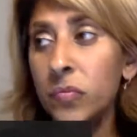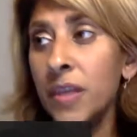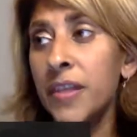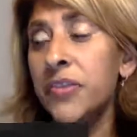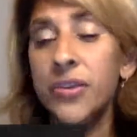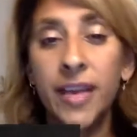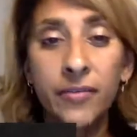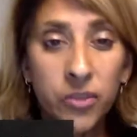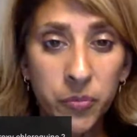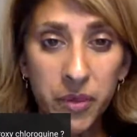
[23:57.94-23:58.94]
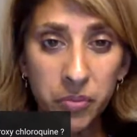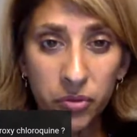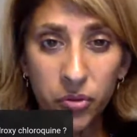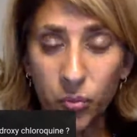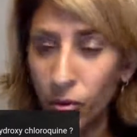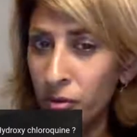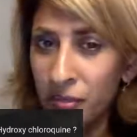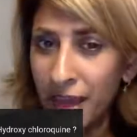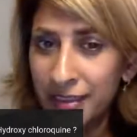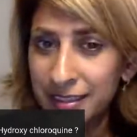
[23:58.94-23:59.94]
that you gave it to people who weren't
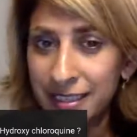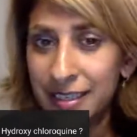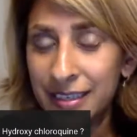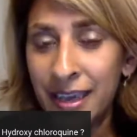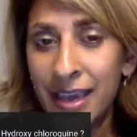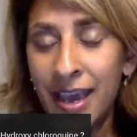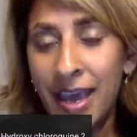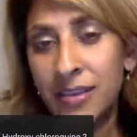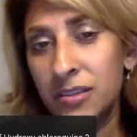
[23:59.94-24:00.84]
that sick. And